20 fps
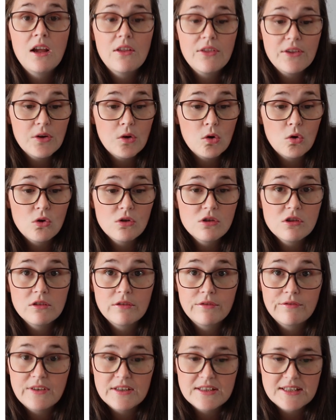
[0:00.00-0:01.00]
the order
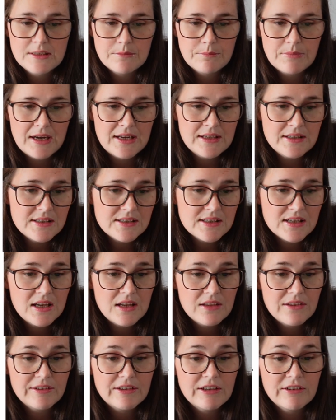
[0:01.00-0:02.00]
of fitting pants,
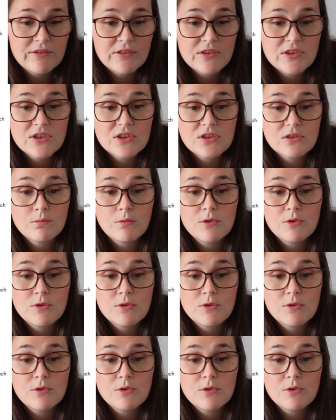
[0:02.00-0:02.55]
the difference